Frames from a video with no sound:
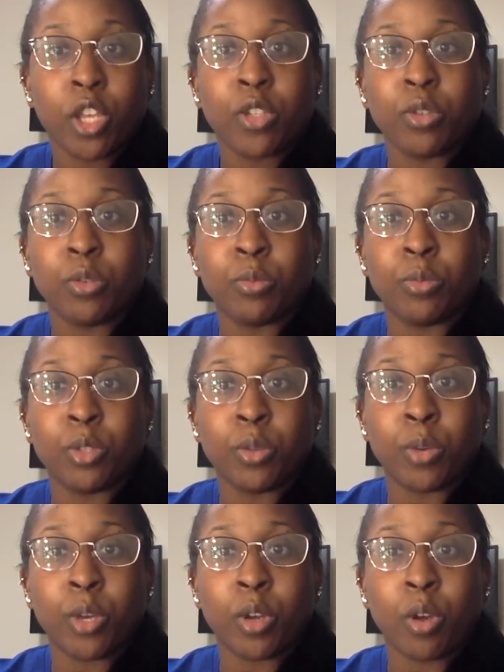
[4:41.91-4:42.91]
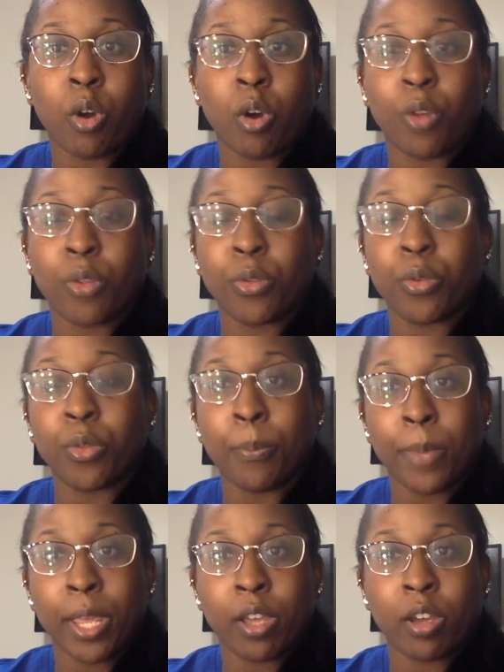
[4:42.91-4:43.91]
you do it all through the
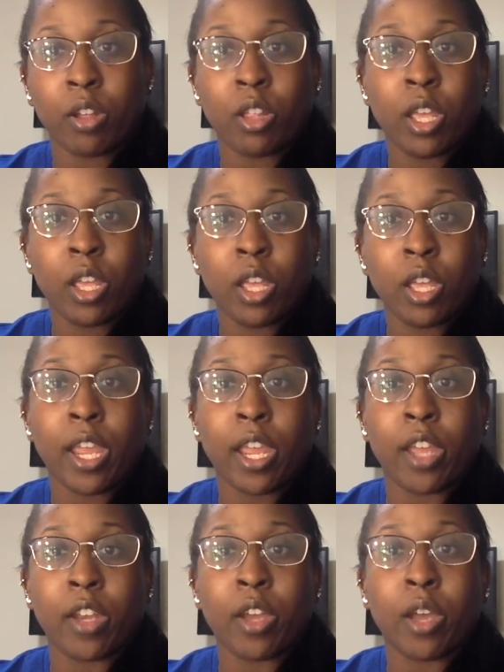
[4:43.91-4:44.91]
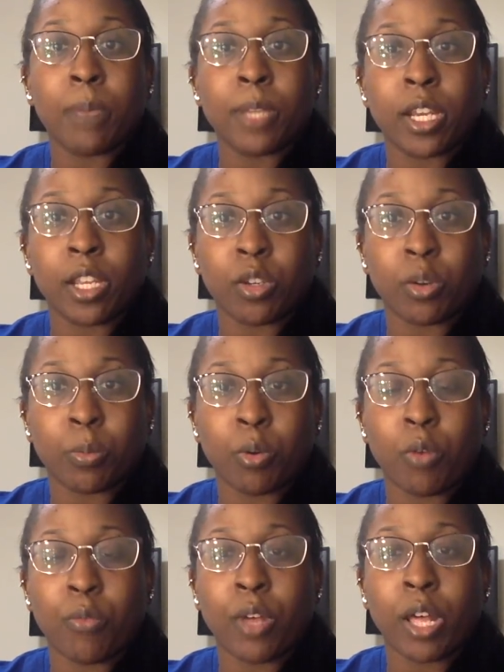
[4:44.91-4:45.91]
mail and updating your
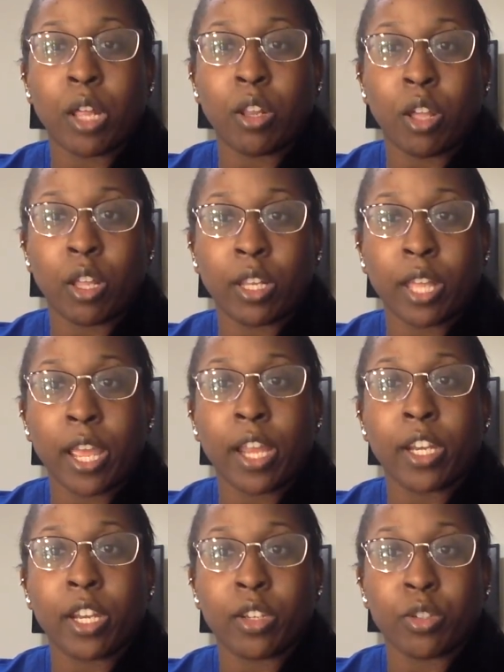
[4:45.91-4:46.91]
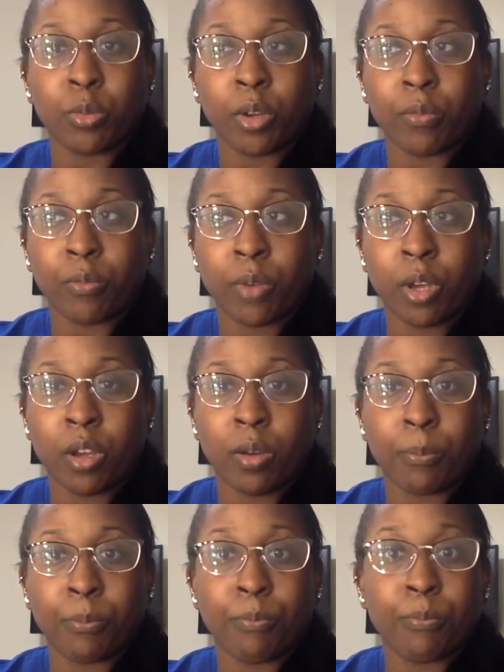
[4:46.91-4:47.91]
profile online and doing
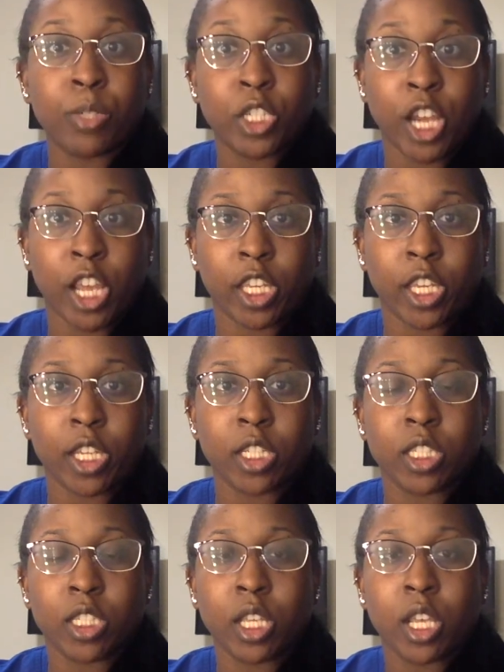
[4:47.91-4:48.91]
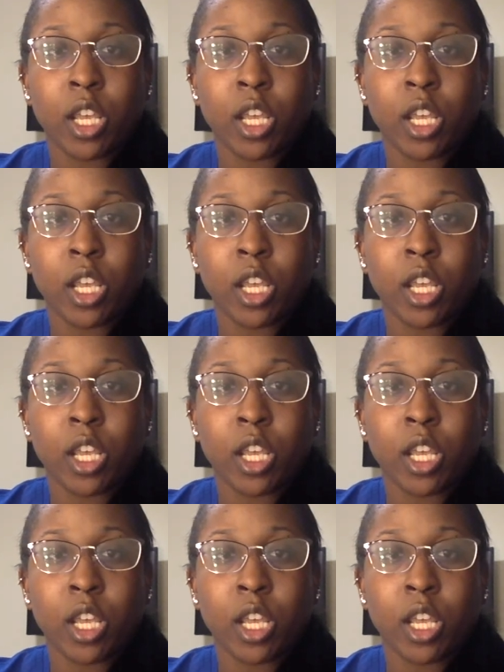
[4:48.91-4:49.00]
check-ins,